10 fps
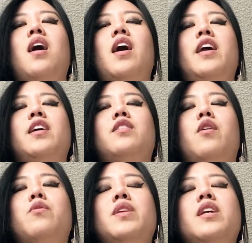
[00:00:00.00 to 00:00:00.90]
I
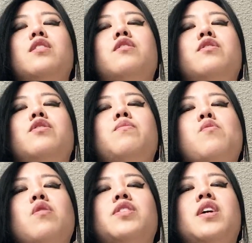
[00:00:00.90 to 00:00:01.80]
only include
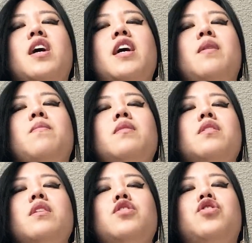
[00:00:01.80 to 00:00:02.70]
more time
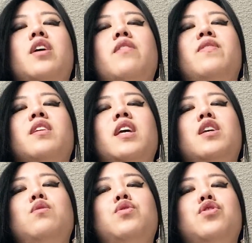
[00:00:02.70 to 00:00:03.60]
should I feel like
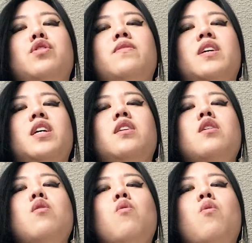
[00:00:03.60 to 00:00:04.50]
you deserve it,
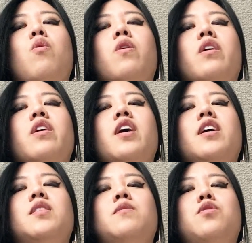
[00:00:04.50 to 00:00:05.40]
or
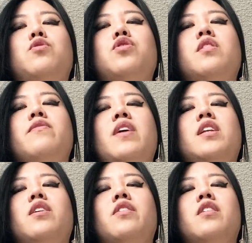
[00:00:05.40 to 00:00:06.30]
a social event
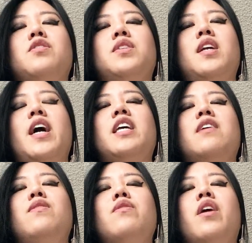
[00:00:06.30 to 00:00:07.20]
occurs and I
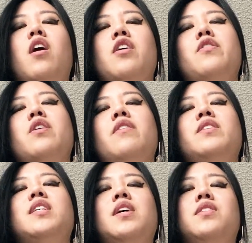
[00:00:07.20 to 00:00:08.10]
give you the honor of
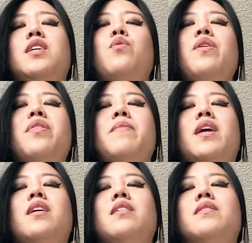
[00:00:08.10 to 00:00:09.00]
attending with me.